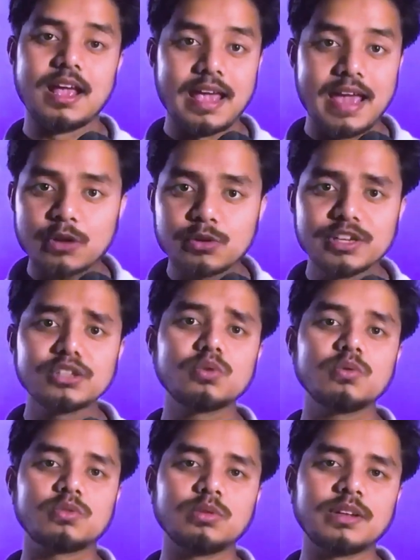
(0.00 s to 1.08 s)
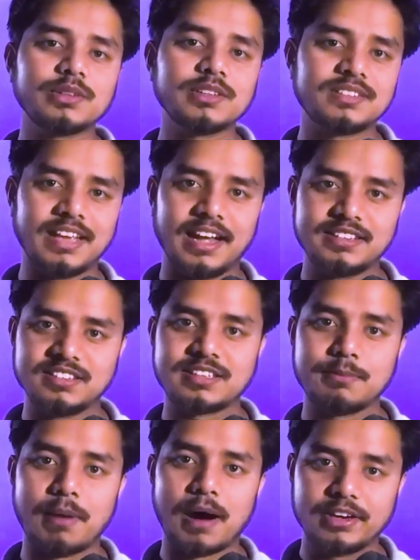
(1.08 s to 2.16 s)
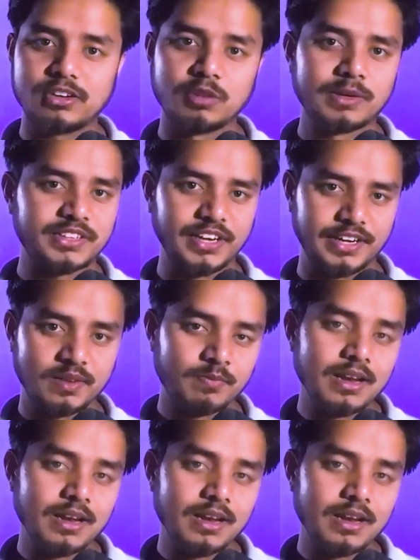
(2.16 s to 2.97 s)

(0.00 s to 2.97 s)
According to 2026 study by ConvertKit,